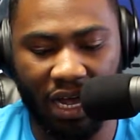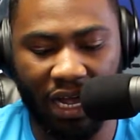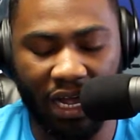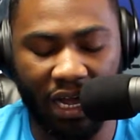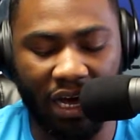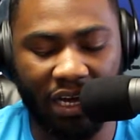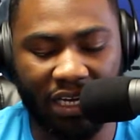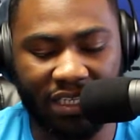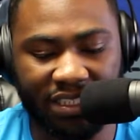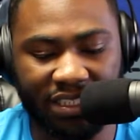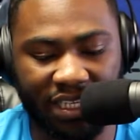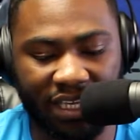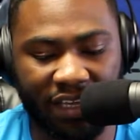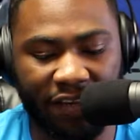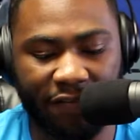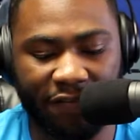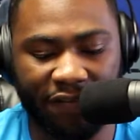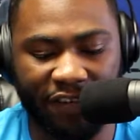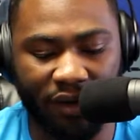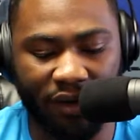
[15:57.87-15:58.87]

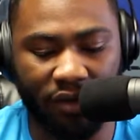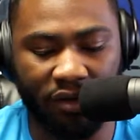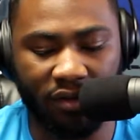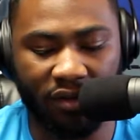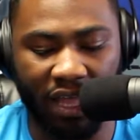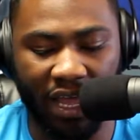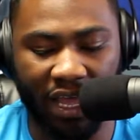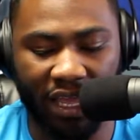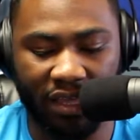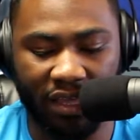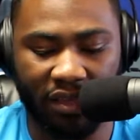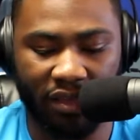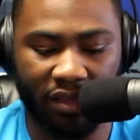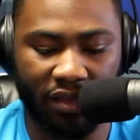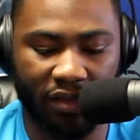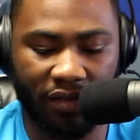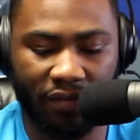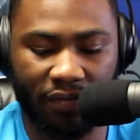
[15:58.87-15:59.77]
honestly feel like